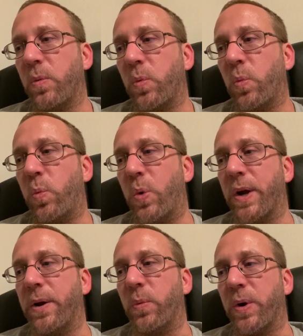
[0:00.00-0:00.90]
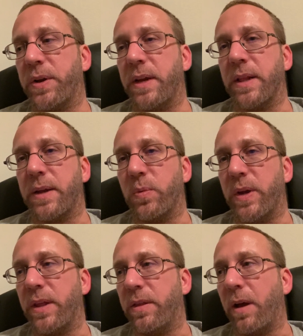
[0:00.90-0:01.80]
We're dealing
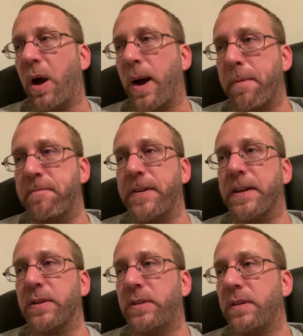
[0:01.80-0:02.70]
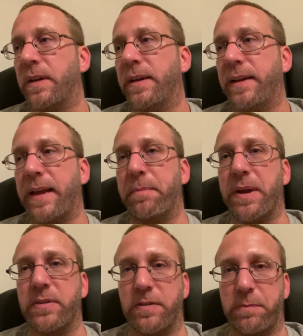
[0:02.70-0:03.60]
with obvious
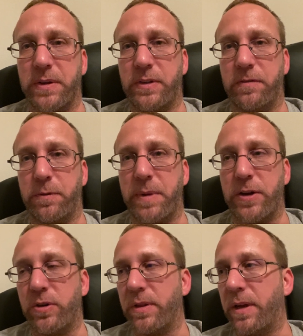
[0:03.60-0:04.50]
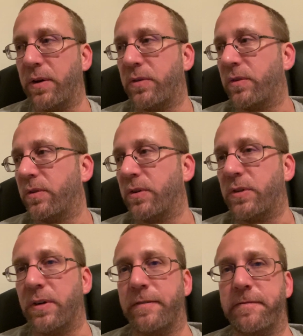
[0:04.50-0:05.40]
campaigns of misinformation. There's
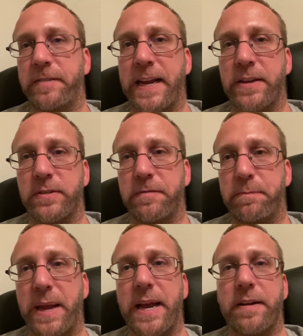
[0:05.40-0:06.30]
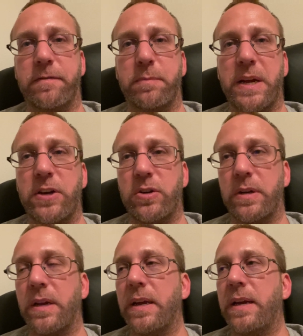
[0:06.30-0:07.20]
certain veins of bad
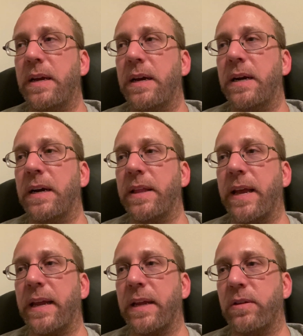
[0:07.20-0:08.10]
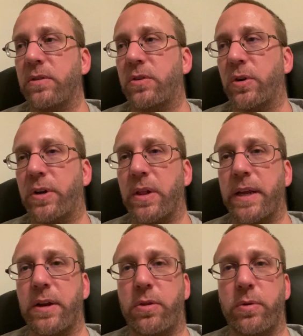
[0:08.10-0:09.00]
information that get
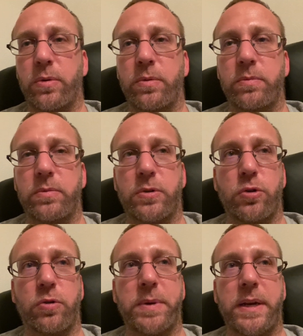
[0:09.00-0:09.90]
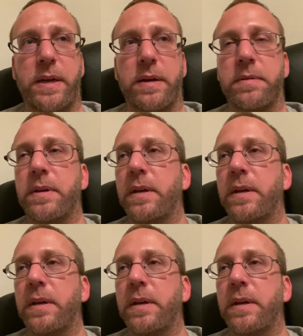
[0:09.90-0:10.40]
circulated through social media.